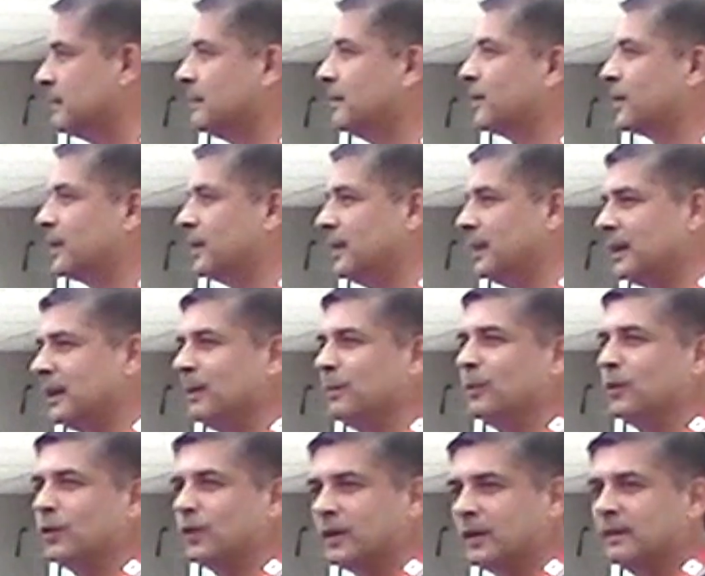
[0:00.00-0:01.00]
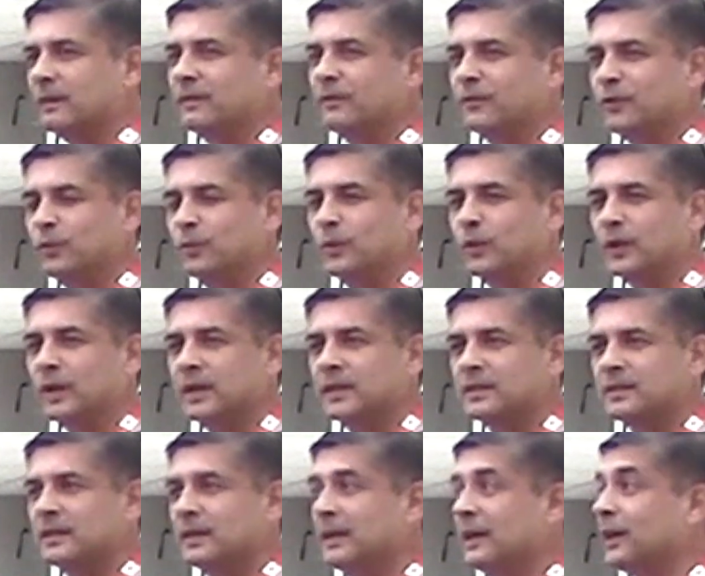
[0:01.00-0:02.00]
Okay, a little more. Few
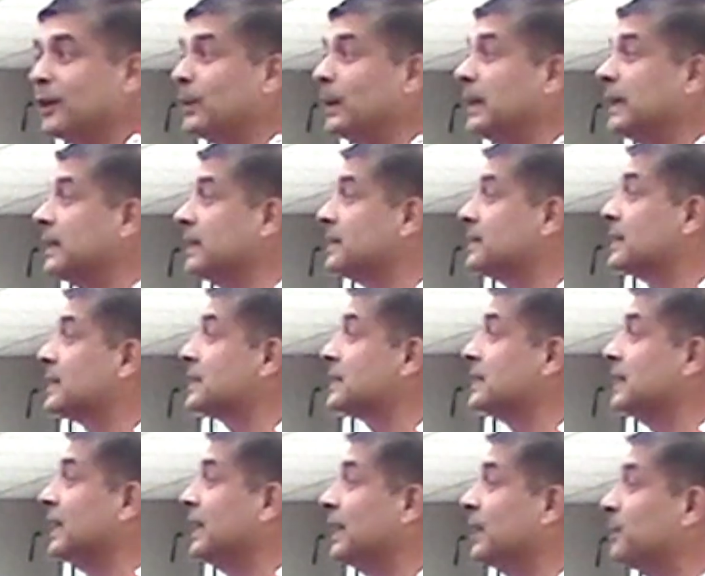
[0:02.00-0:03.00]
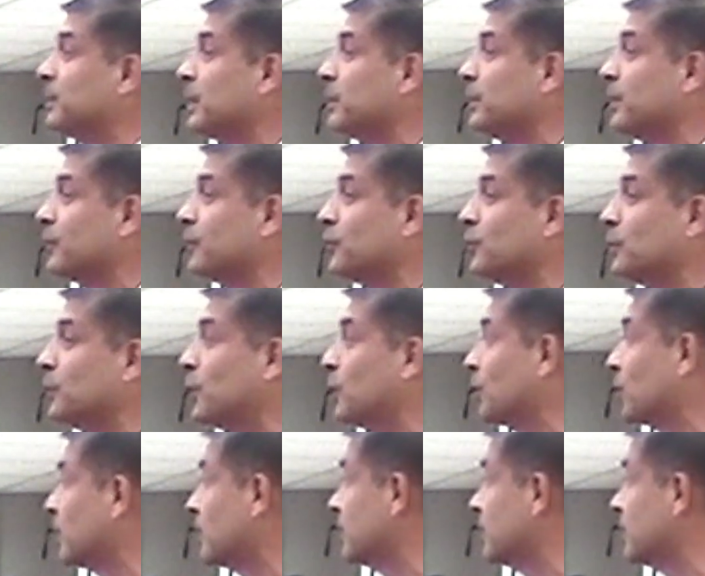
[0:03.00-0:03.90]
minutes. 2016, maybe a few more.